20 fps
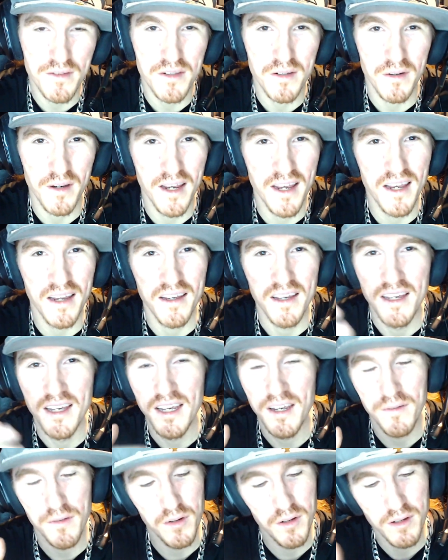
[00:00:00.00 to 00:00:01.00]
hey,
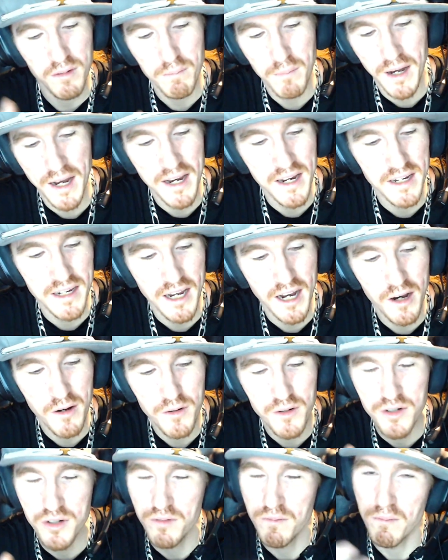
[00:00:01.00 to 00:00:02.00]
if you can buy a
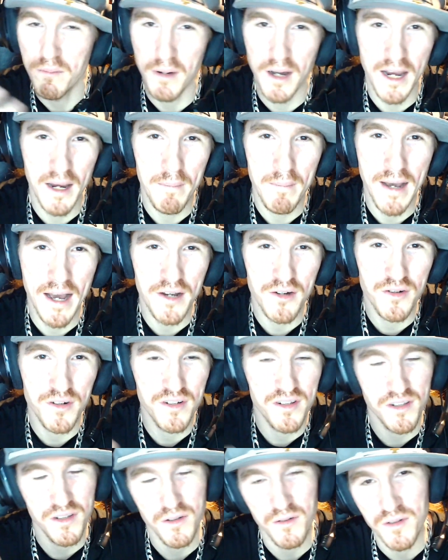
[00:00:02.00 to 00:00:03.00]
couch, buy a
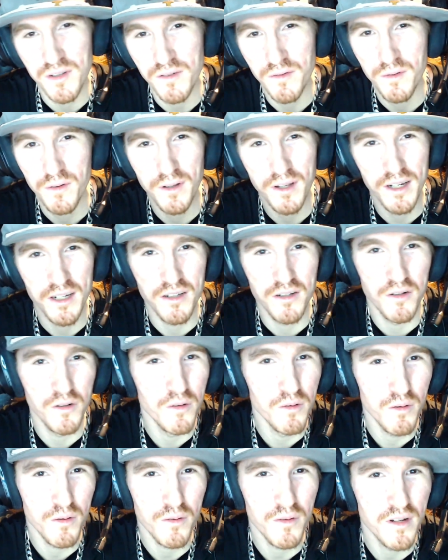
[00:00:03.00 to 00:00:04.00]
mattress, use it for like
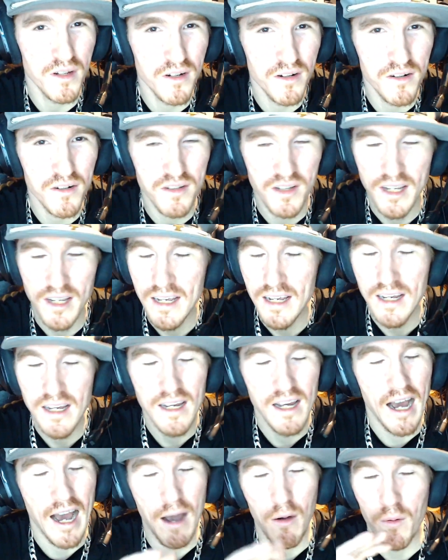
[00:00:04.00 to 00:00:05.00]
2, 3 years.
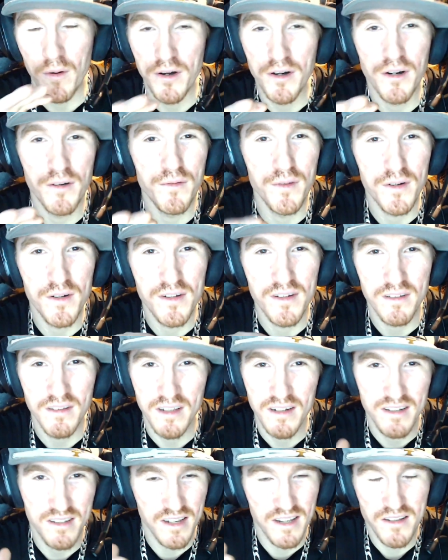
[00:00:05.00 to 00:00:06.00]
I wonder if
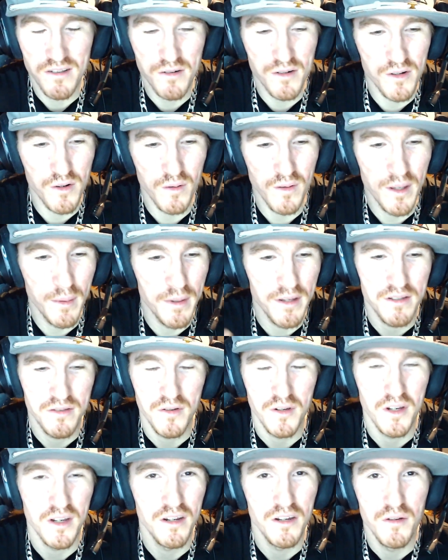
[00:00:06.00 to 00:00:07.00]
it says there's no limit, so
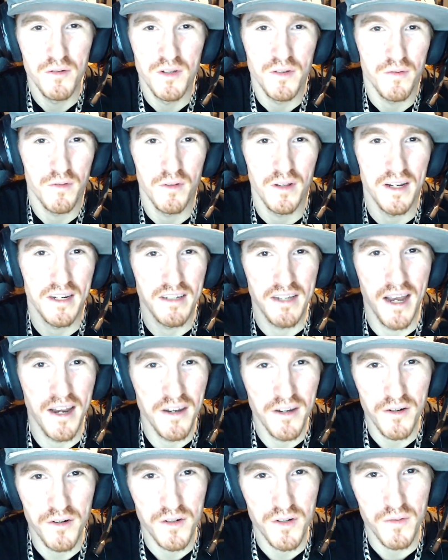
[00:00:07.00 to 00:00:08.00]
you can use it for like 10
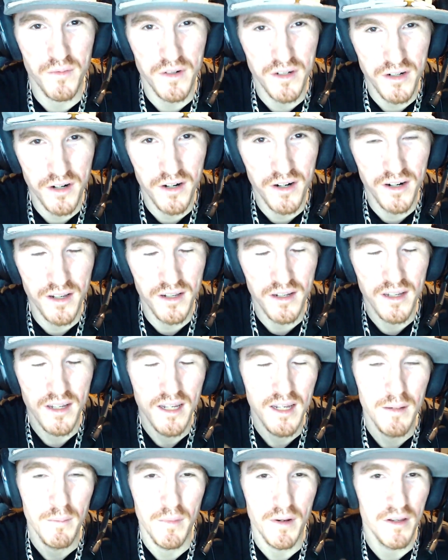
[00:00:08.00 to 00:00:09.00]
years and return it,
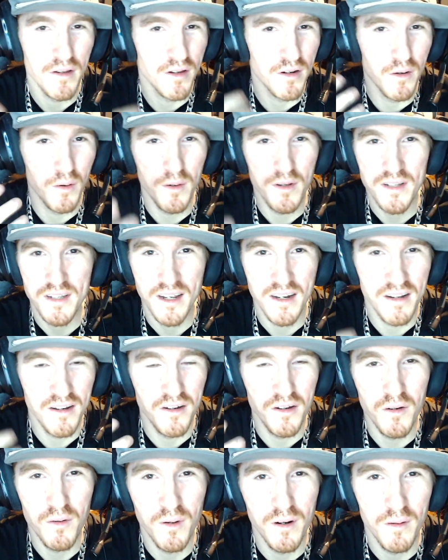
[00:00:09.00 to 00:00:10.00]
but you can always get a
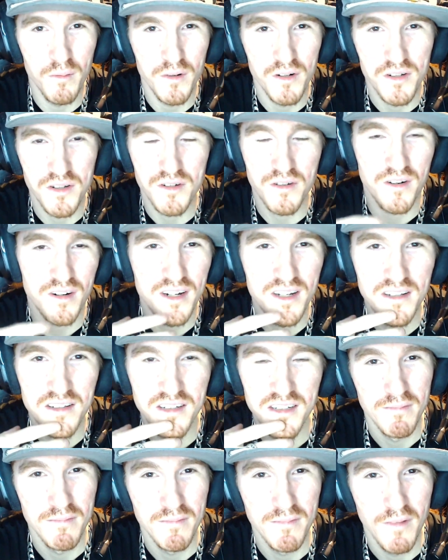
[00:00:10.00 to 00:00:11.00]
new one, which is
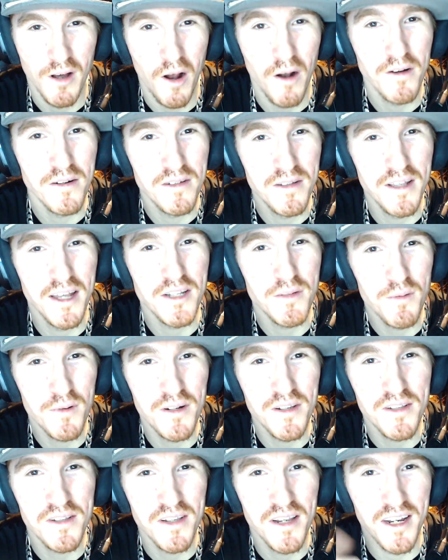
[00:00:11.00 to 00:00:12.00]
crazy. Honestly, that's pretty
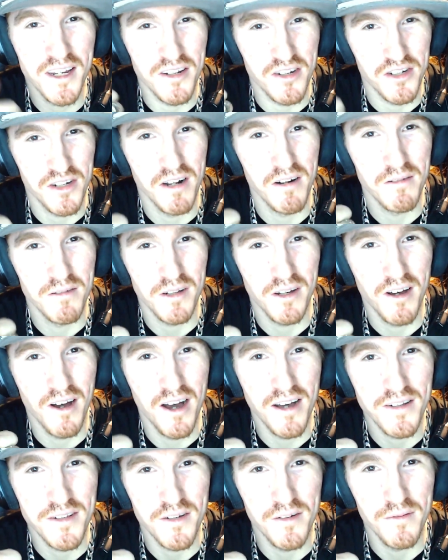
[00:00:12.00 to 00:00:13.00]
sick, and shout out to
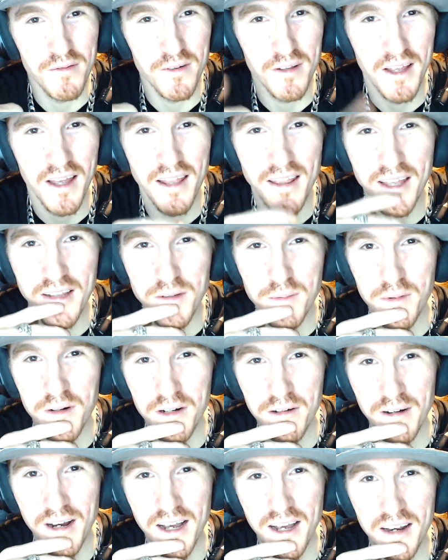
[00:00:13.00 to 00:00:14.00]
Costco for that. That's pretty
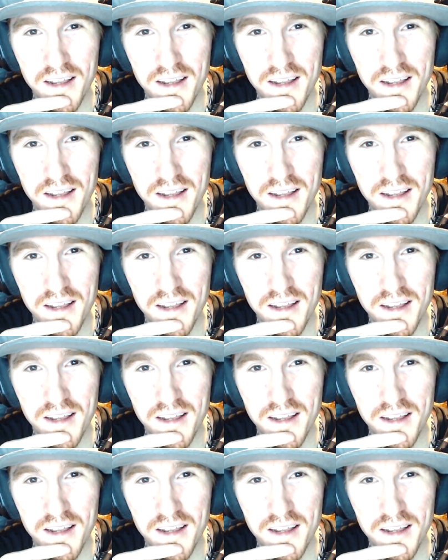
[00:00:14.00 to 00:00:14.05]
rad.